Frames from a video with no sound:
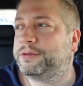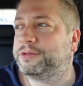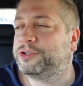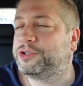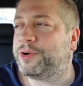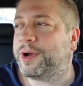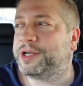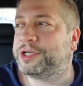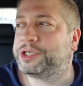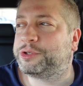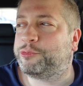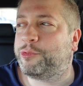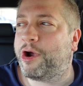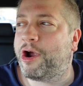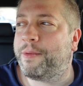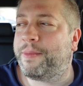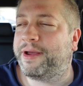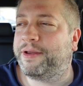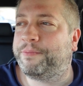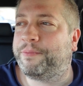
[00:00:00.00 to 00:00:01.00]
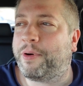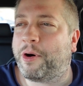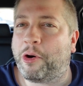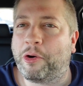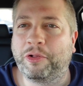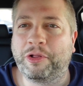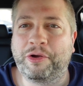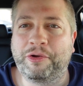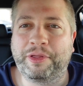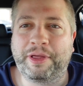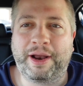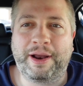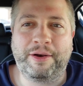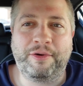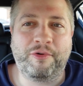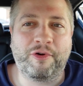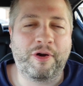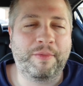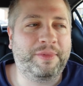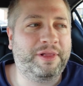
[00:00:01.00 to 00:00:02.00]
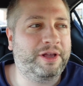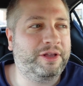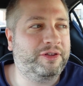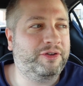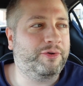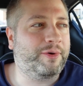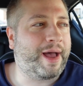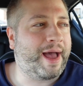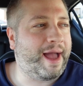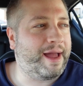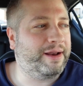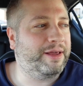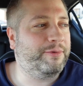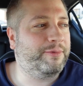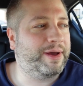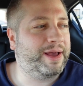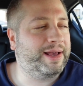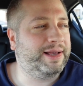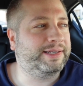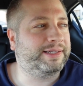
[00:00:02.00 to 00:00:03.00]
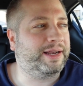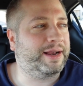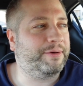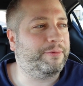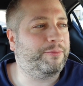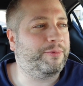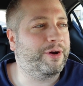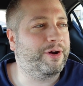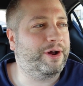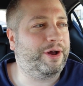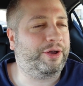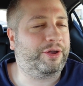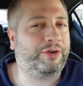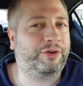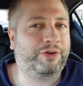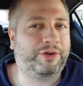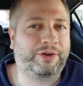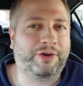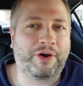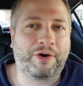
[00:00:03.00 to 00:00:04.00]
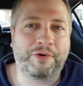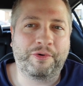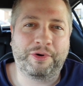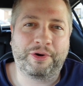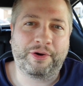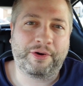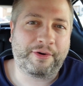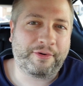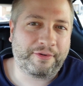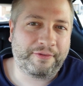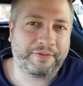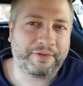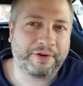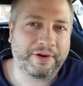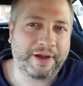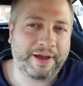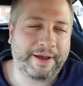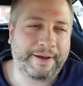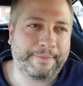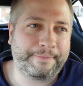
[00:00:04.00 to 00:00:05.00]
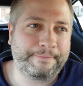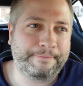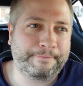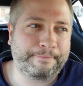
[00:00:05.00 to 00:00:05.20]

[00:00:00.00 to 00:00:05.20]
do I just wear my polo that I normally do anyways and I wear a coat over it?